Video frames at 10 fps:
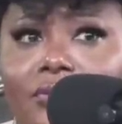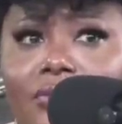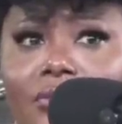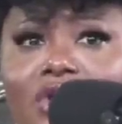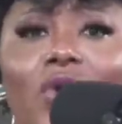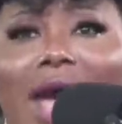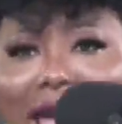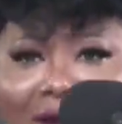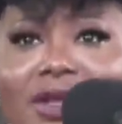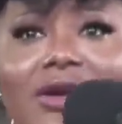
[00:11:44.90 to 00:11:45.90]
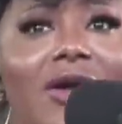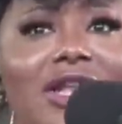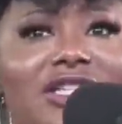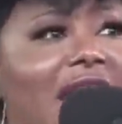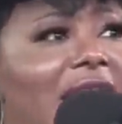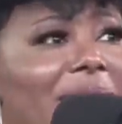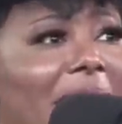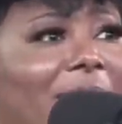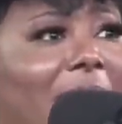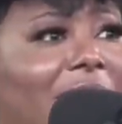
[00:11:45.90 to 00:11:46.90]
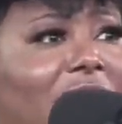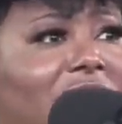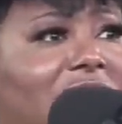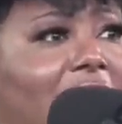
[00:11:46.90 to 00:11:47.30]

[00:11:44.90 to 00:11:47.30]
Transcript: You have to go to jail about barbecue sauce.